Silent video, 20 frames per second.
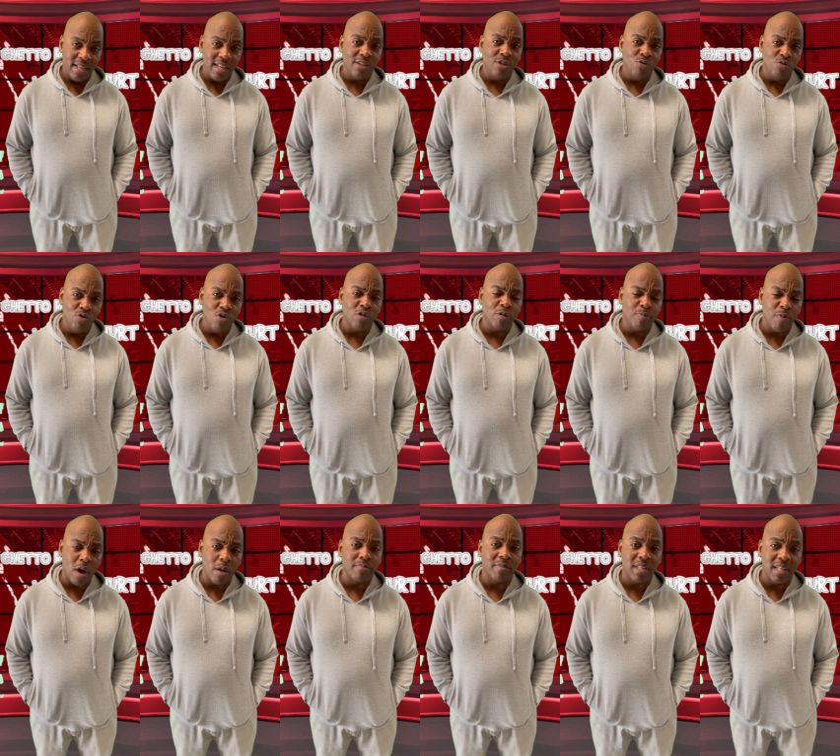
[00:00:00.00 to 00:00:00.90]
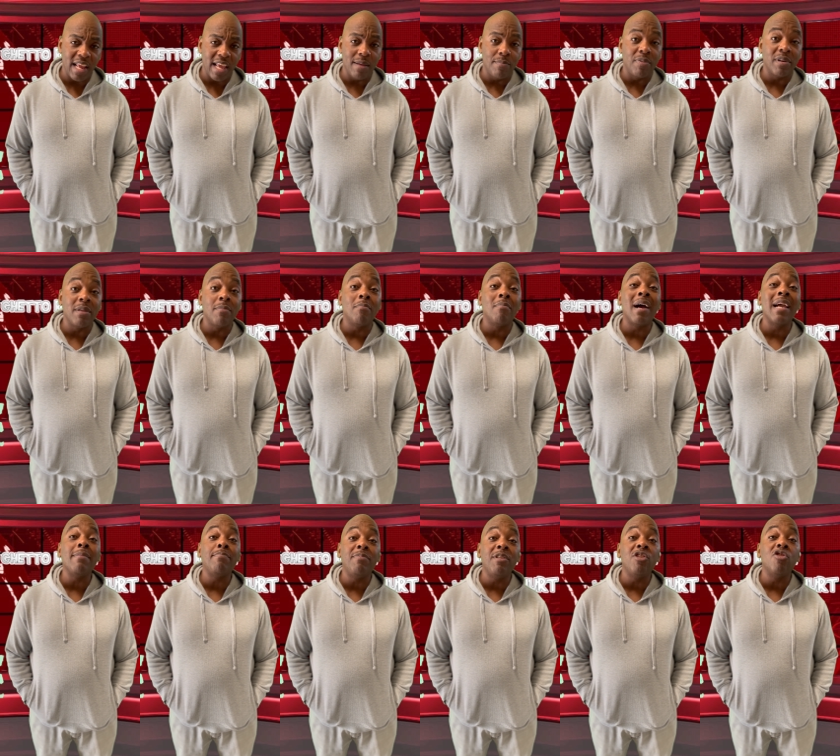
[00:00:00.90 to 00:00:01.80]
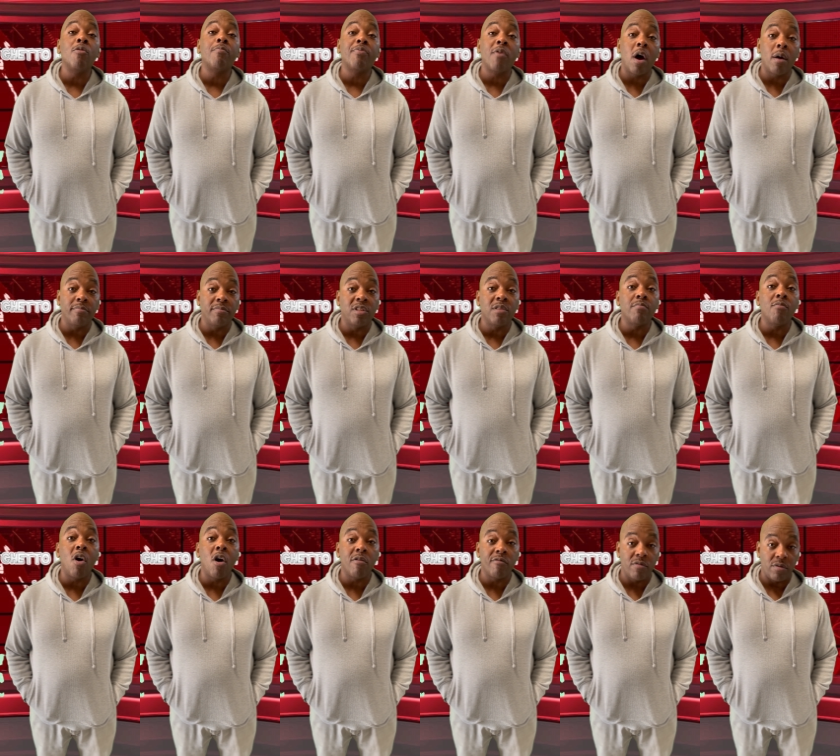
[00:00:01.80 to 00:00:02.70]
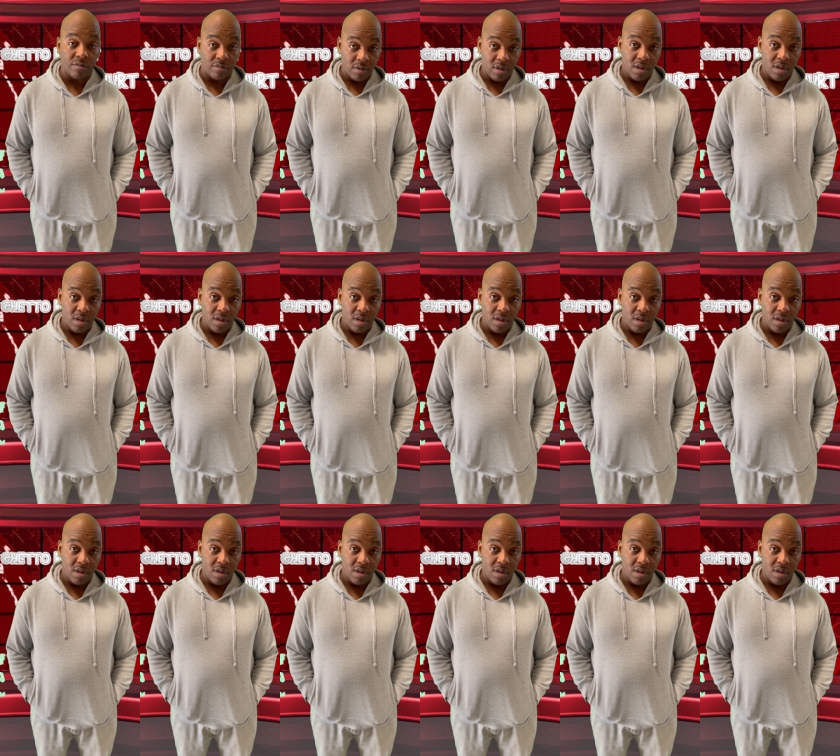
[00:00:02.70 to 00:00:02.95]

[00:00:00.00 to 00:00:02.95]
It's New York's problem today, but it might be your problem tomorrow.